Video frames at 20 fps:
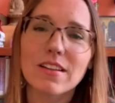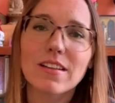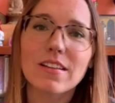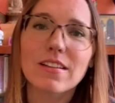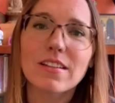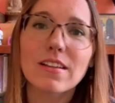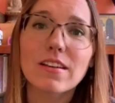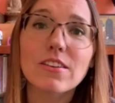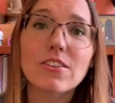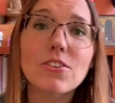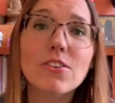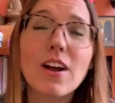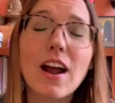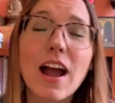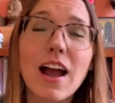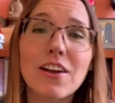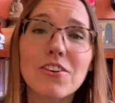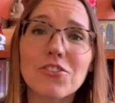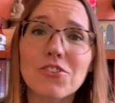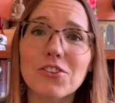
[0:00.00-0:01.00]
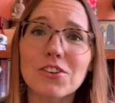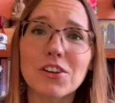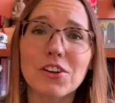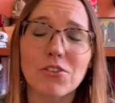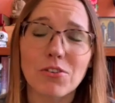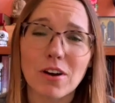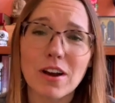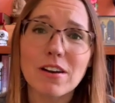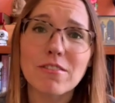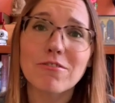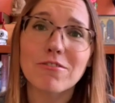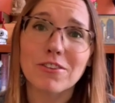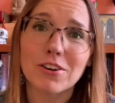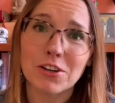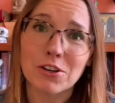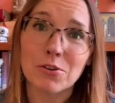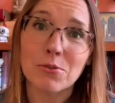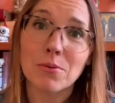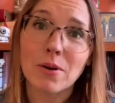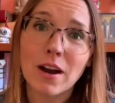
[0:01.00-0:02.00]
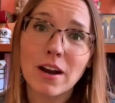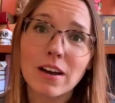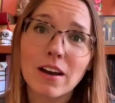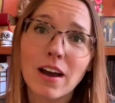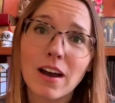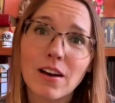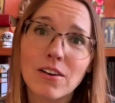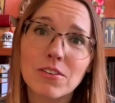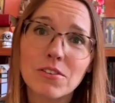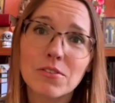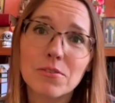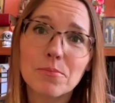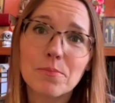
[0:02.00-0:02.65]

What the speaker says: Things are actually great for you right now.